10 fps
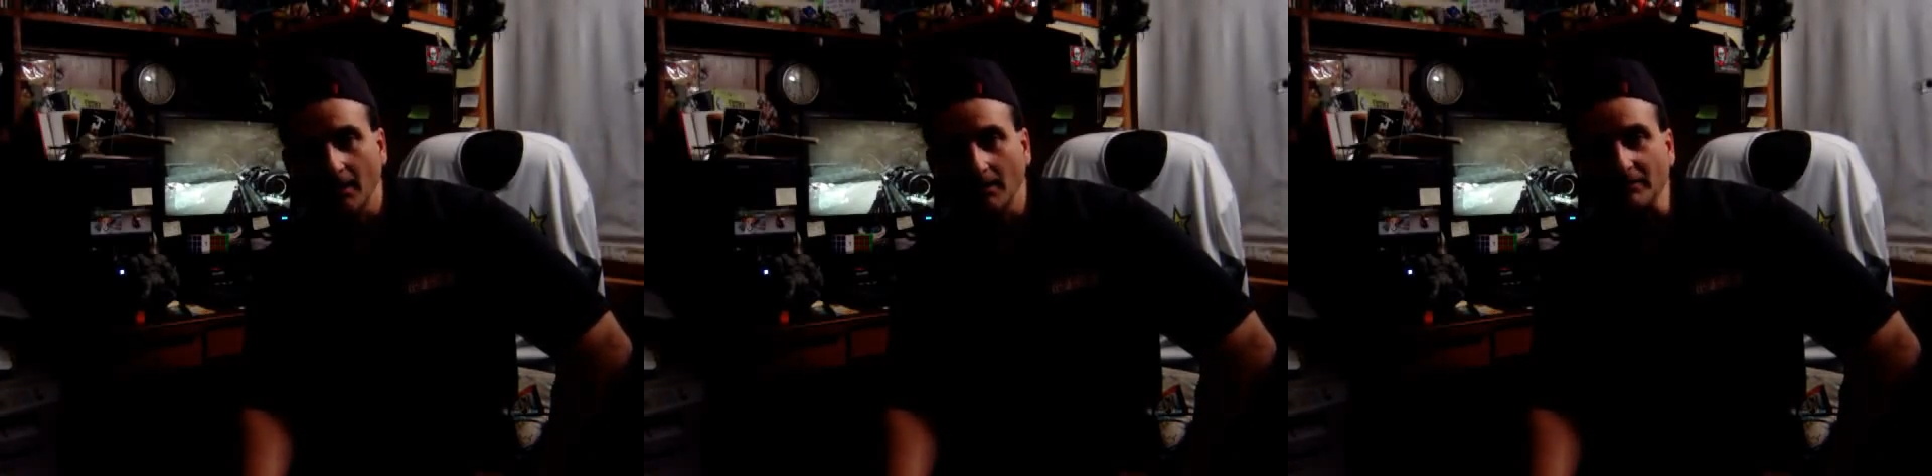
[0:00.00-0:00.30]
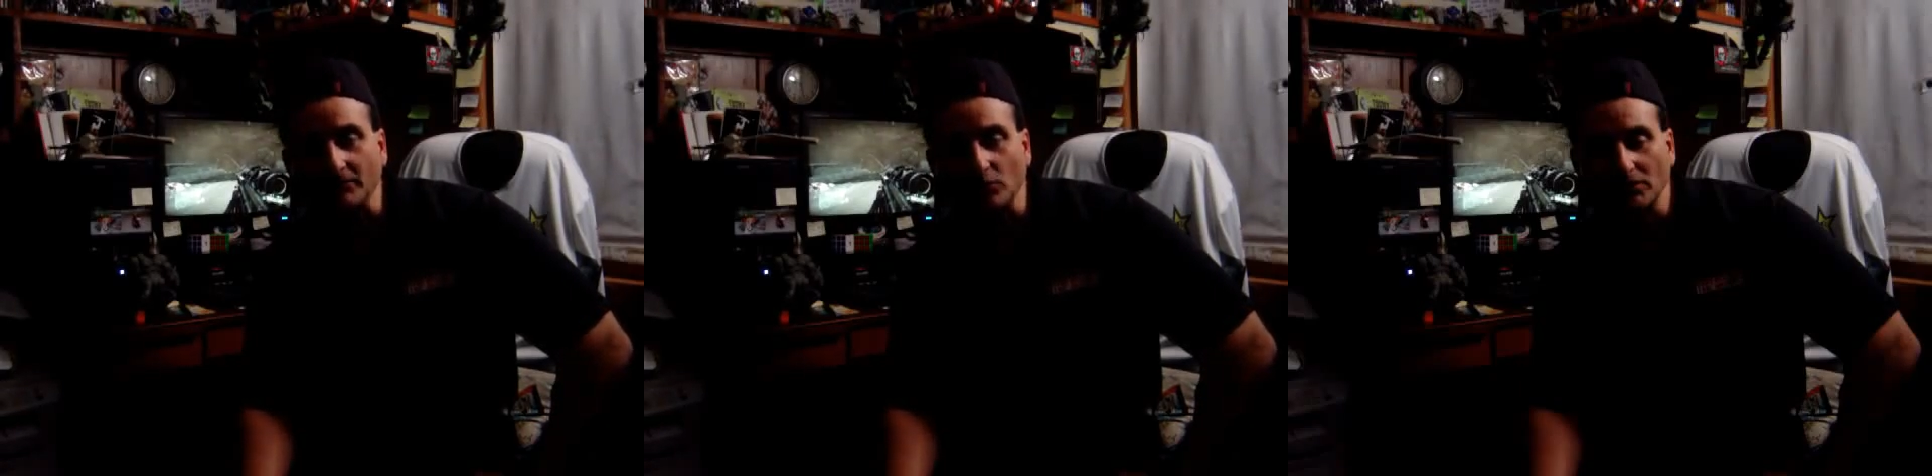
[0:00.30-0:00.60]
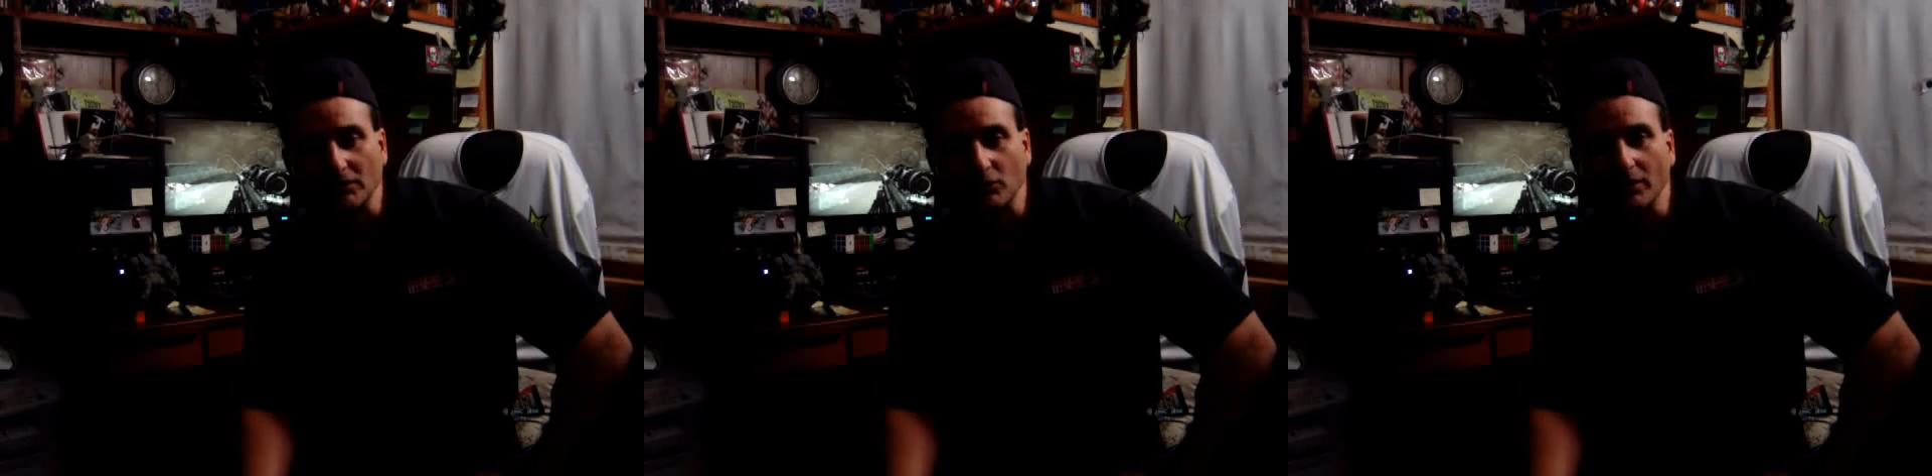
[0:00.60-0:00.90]
If you
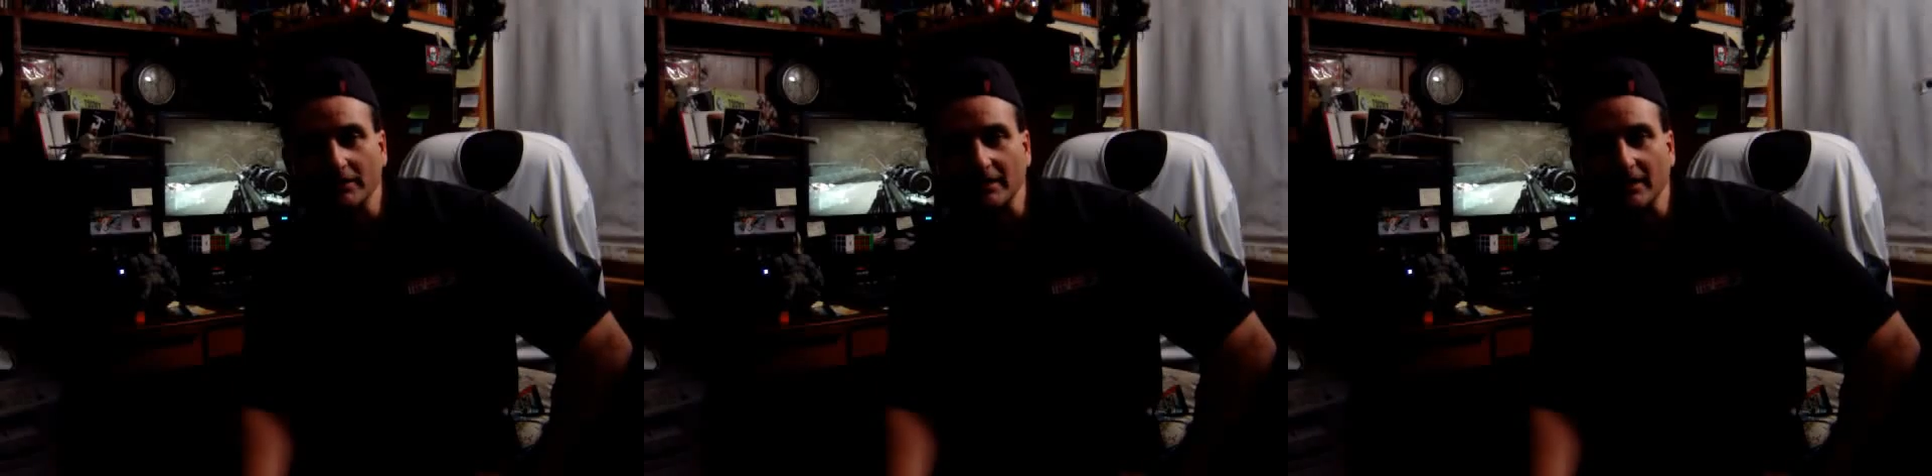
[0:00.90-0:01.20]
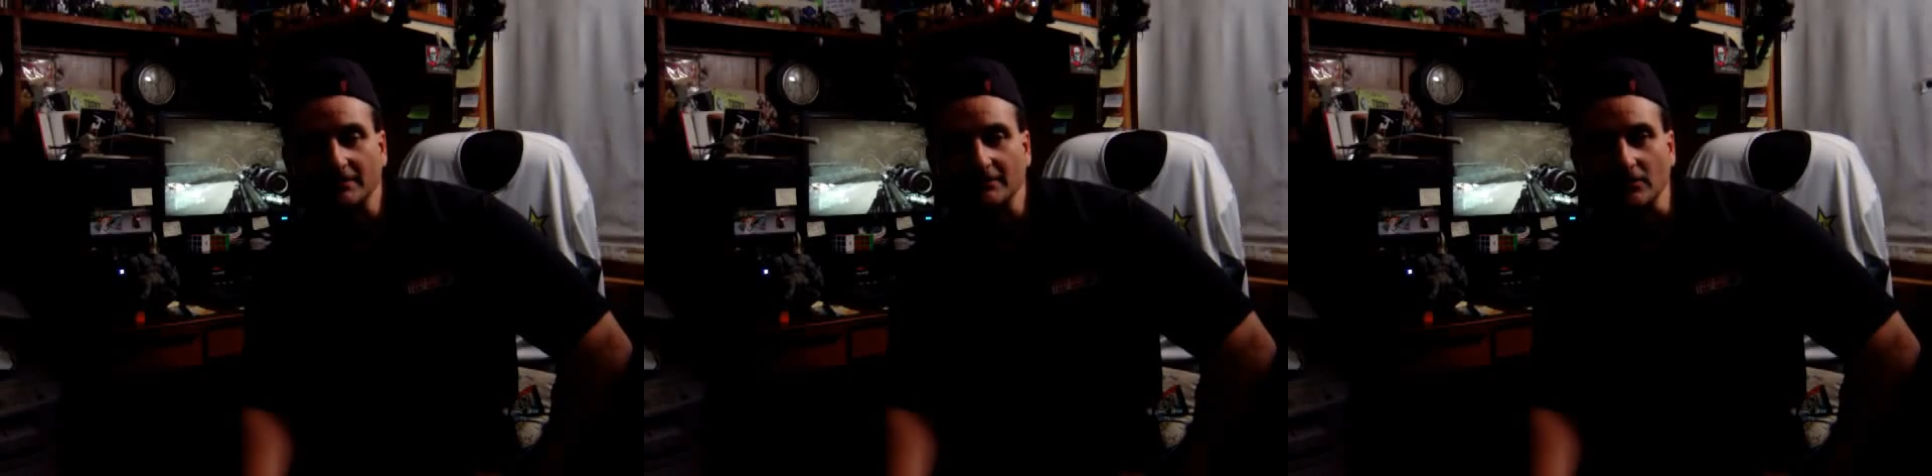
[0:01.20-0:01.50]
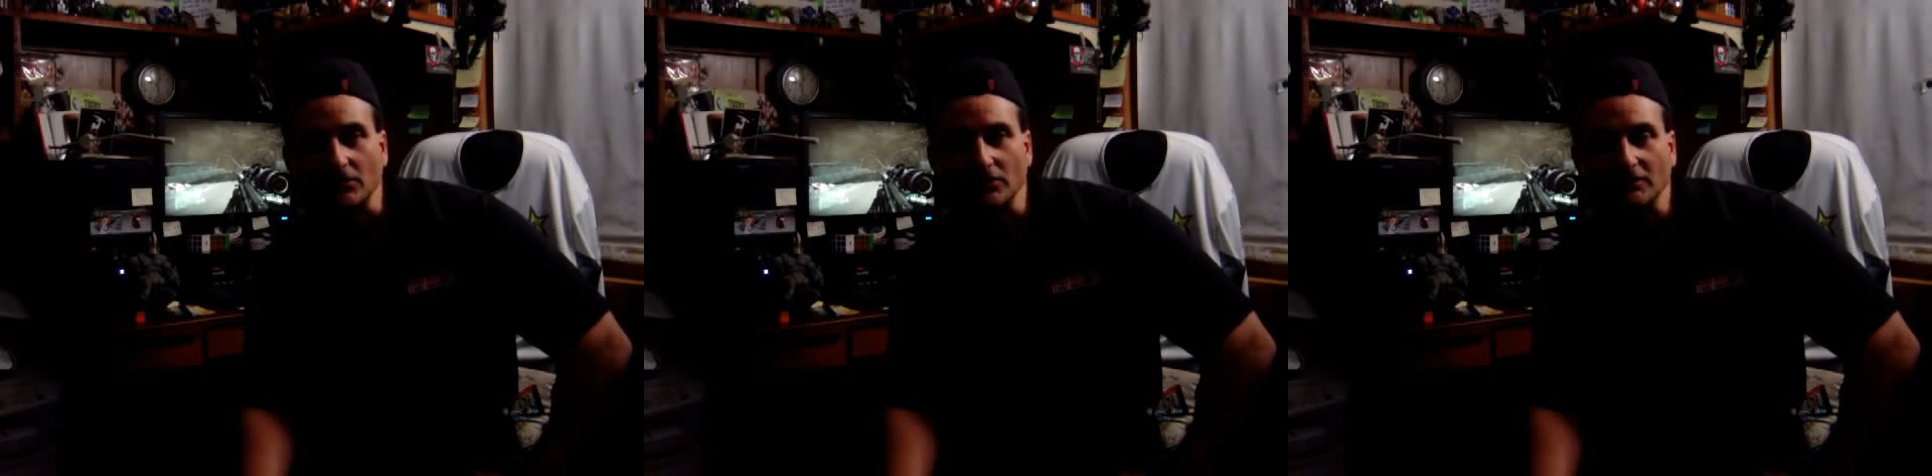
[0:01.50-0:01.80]
really want to get
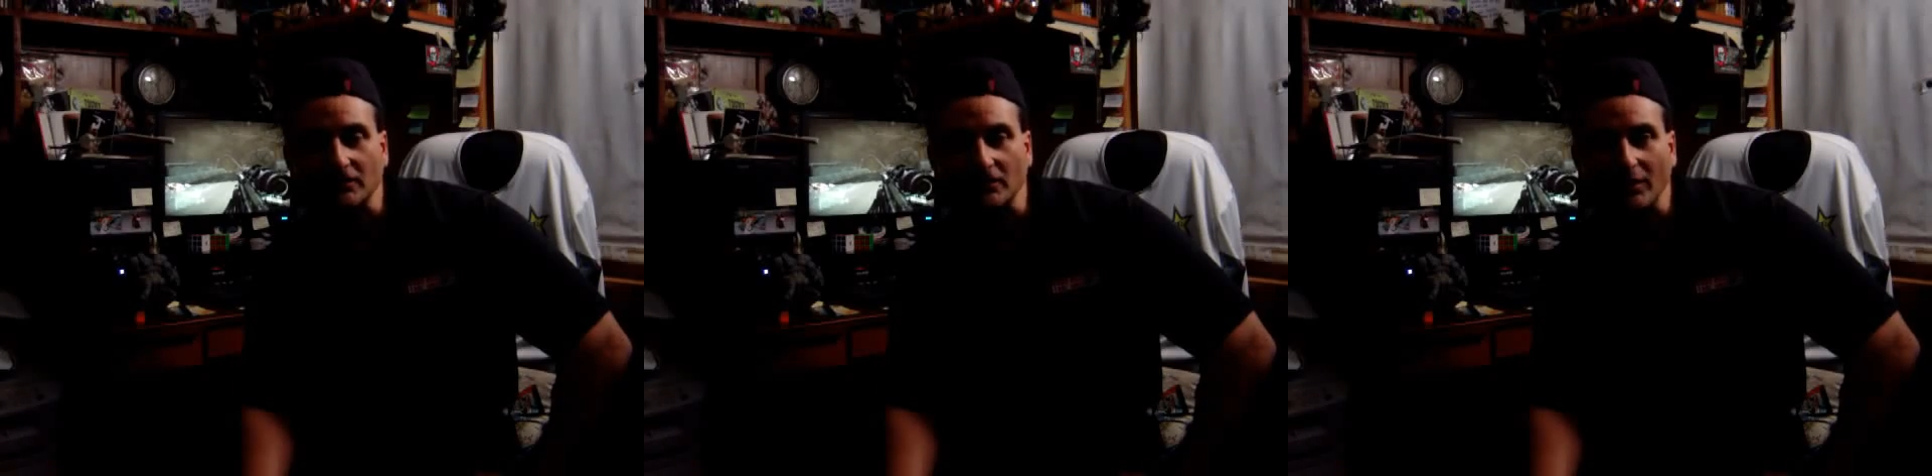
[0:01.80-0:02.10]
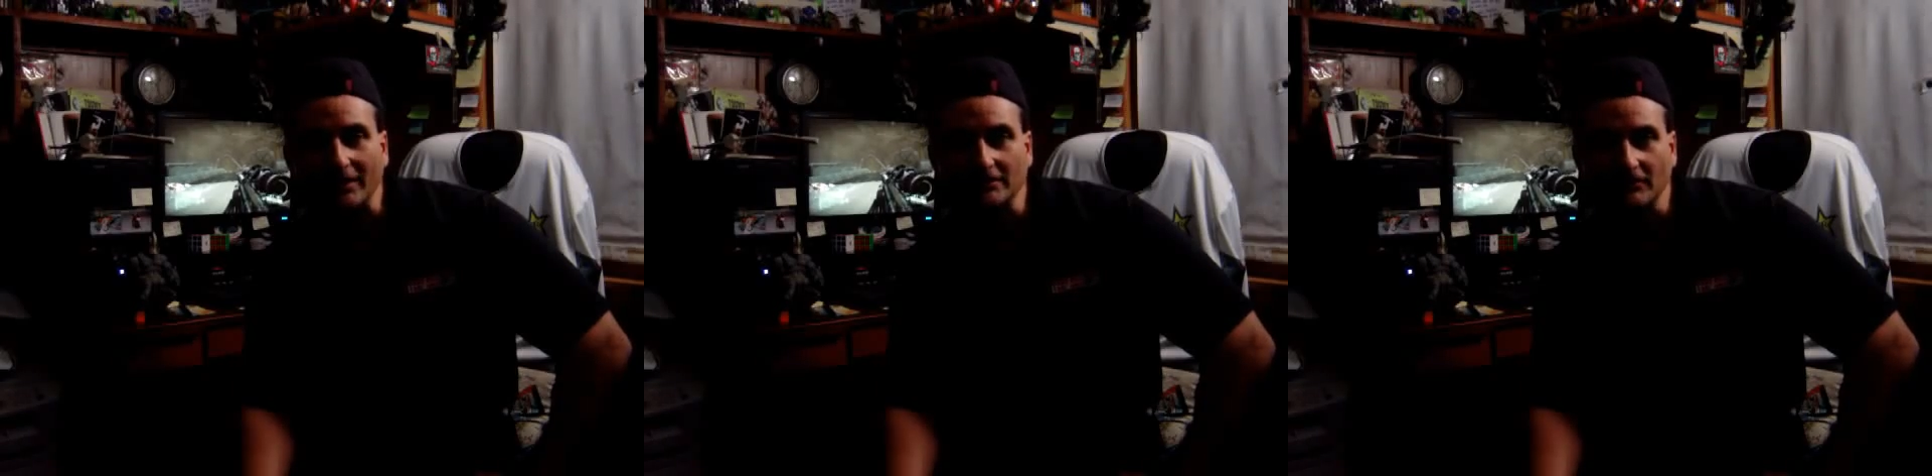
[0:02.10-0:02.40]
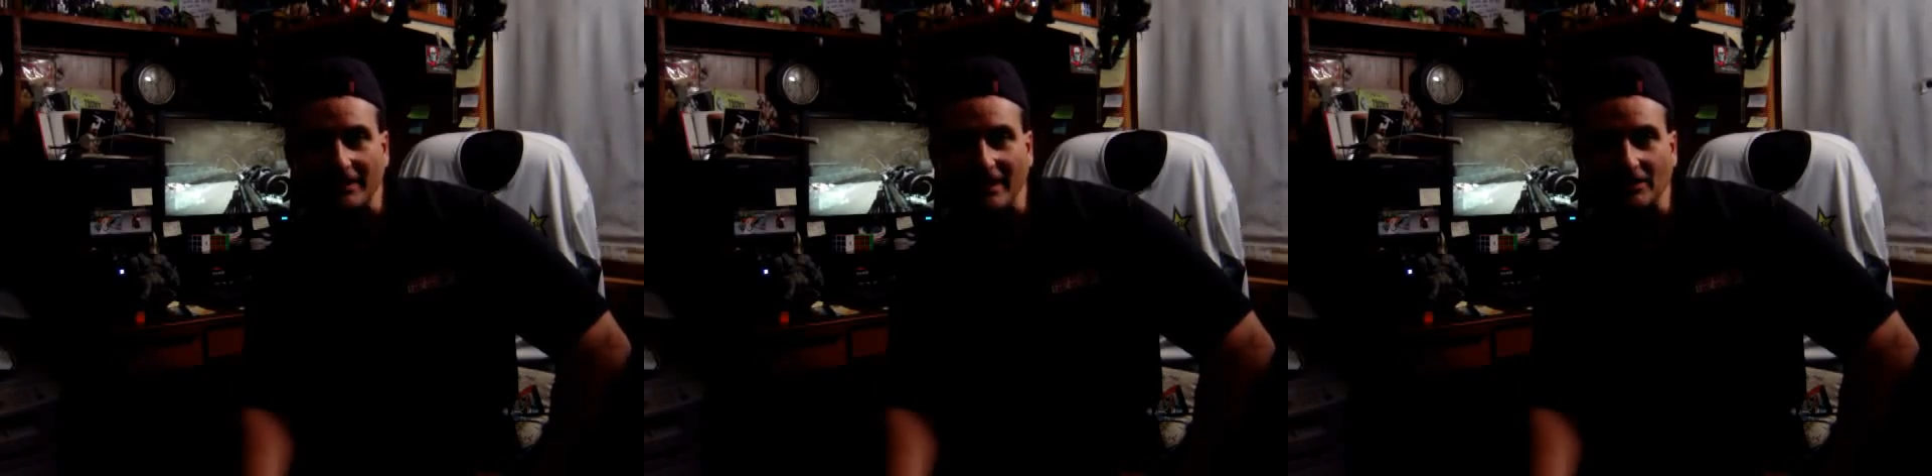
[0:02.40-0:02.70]
to the nooks and crannies
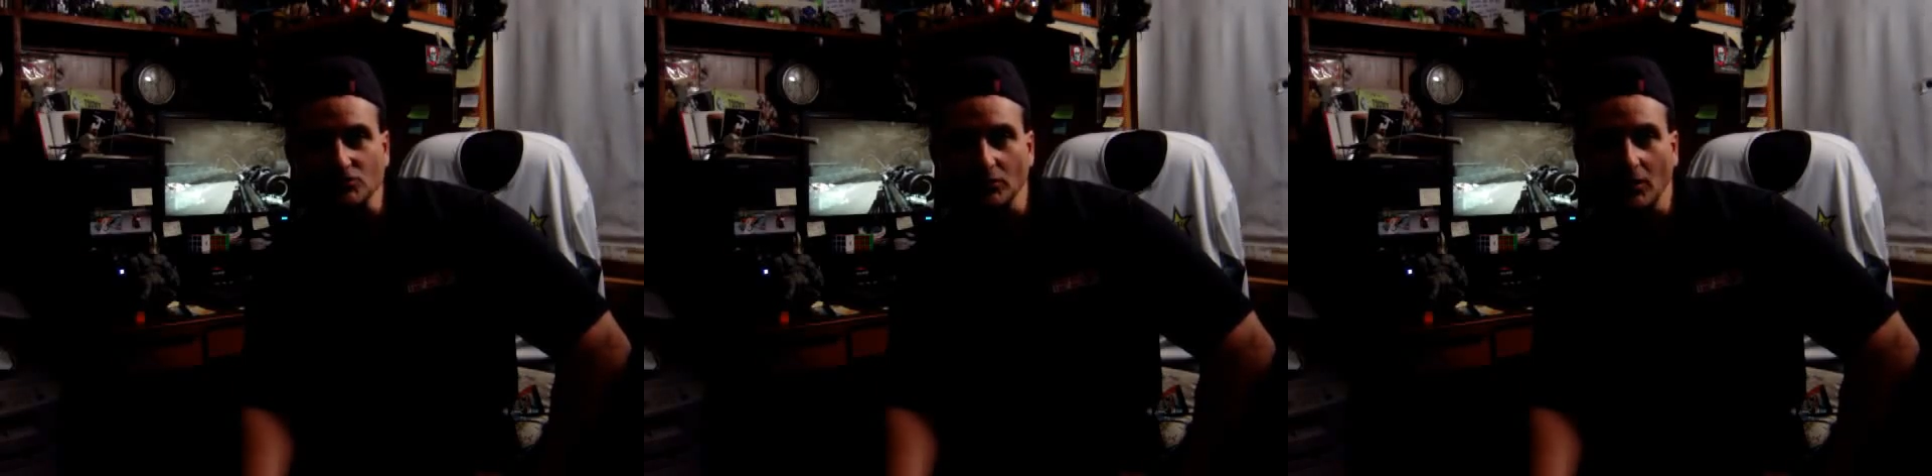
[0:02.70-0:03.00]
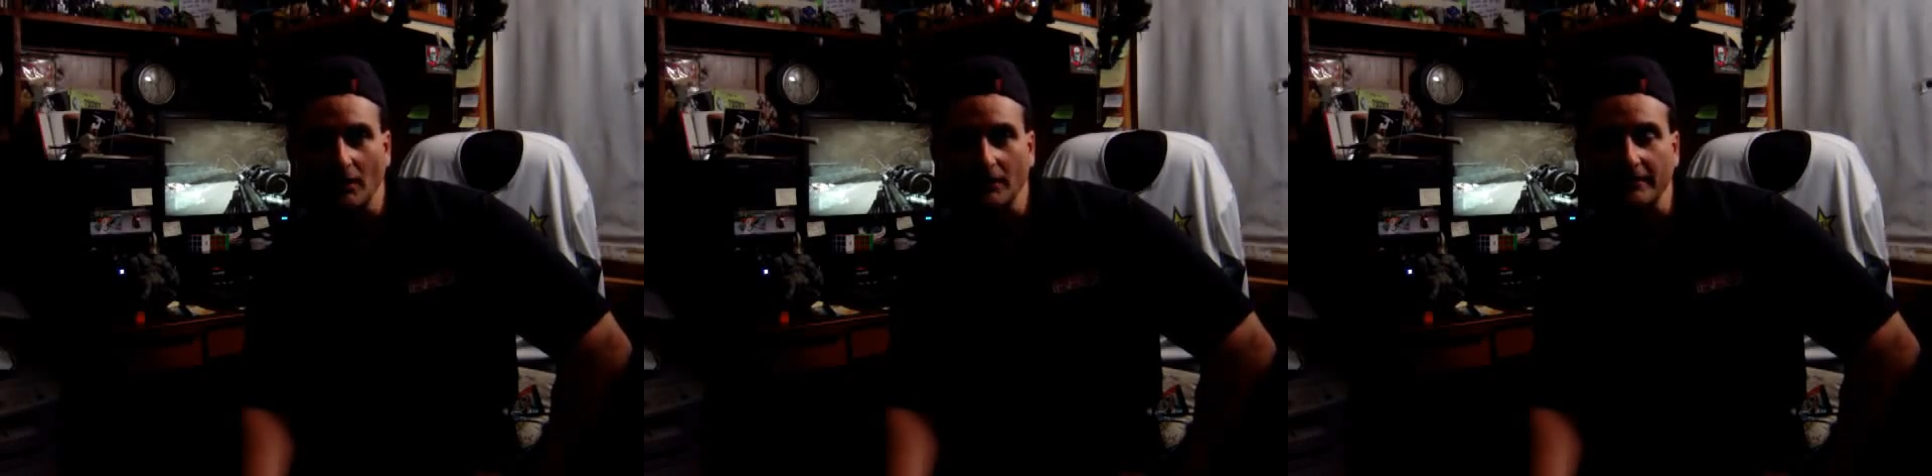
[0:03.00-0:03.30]
of the actual law,